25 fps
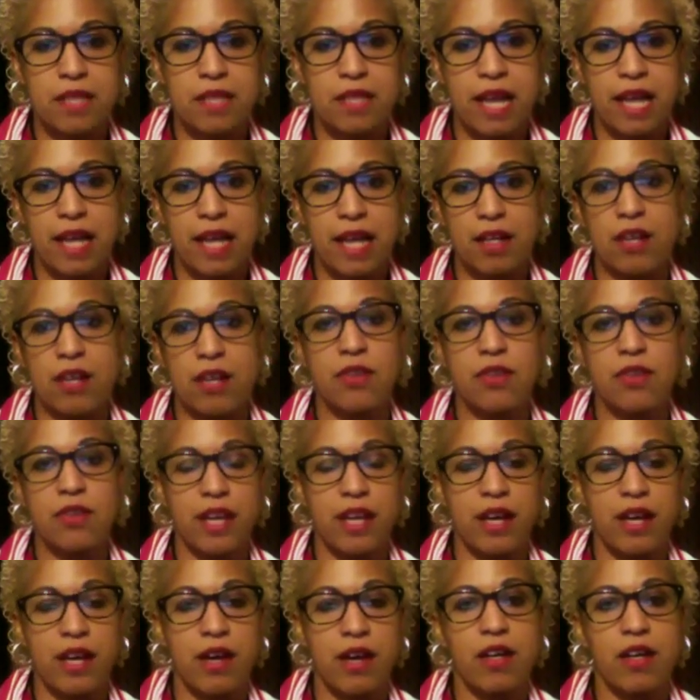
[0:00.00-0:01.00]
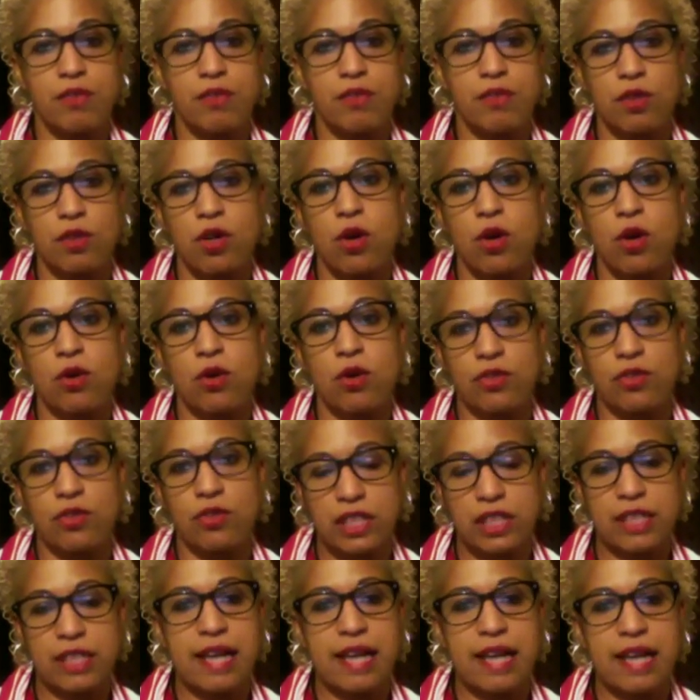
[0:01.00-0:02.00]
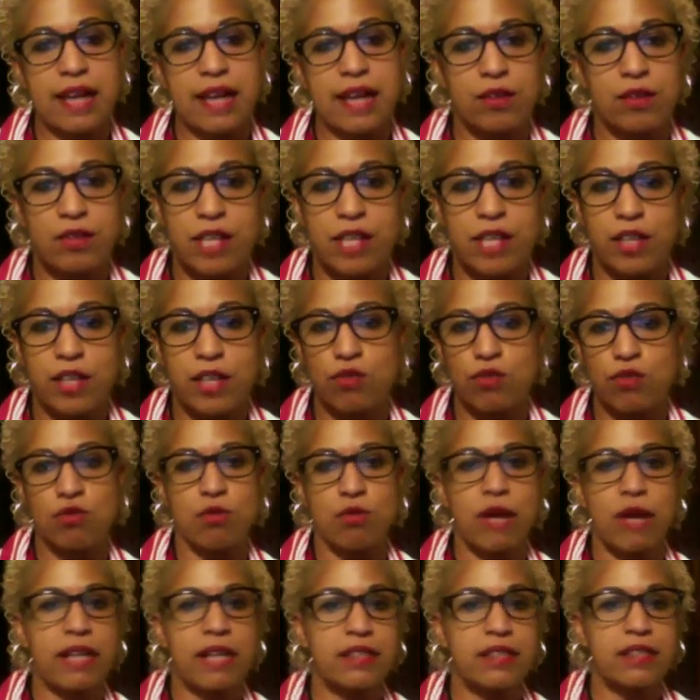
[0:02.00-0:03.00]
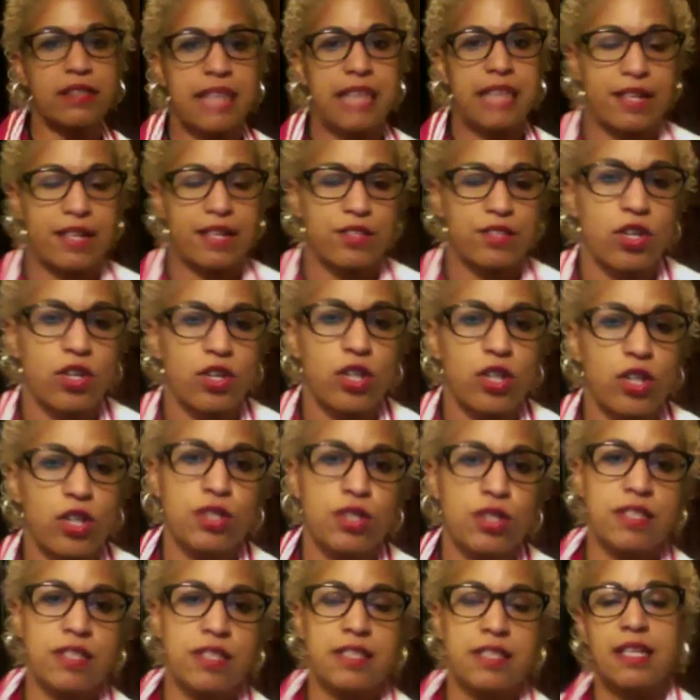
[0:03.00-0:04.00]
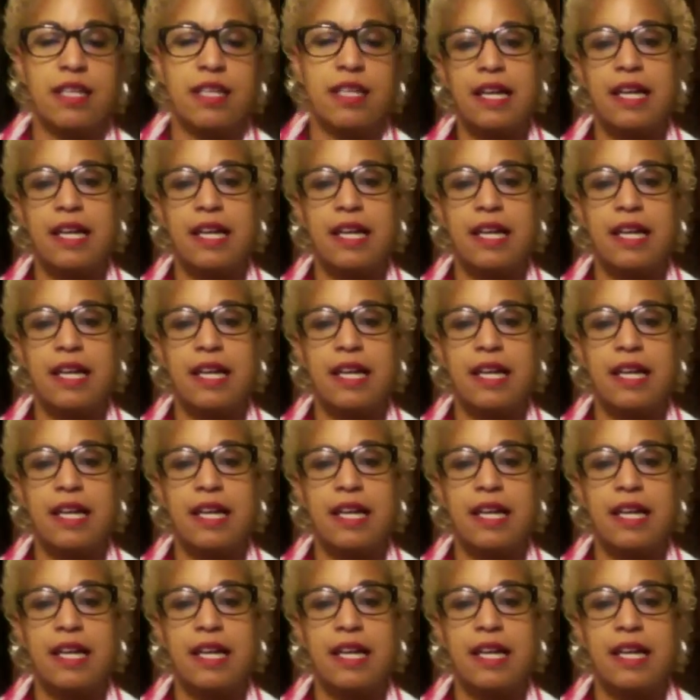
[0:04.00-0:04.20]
And under there, if you click that, it'll take you directly to Access Consciousness.